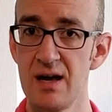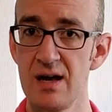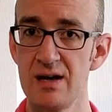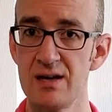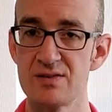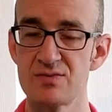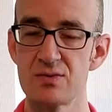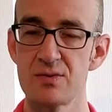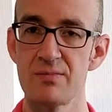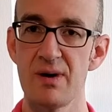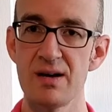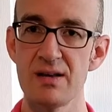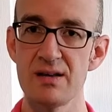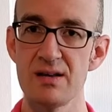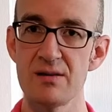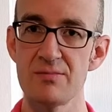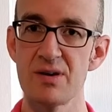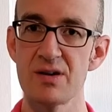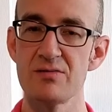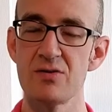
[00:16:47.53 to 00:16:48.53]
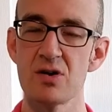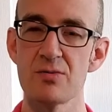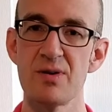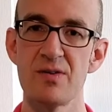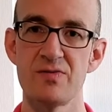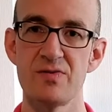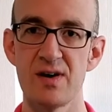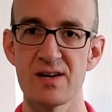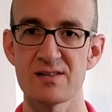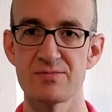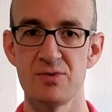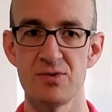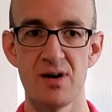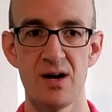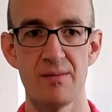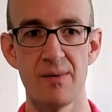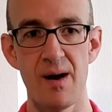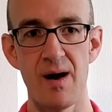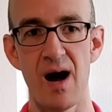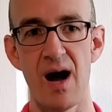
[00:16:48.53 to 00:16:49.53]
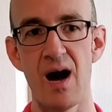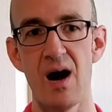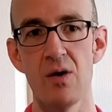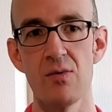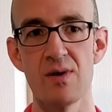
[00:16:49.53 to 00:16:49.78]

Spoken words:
And so we might need to be a little bit flexible about how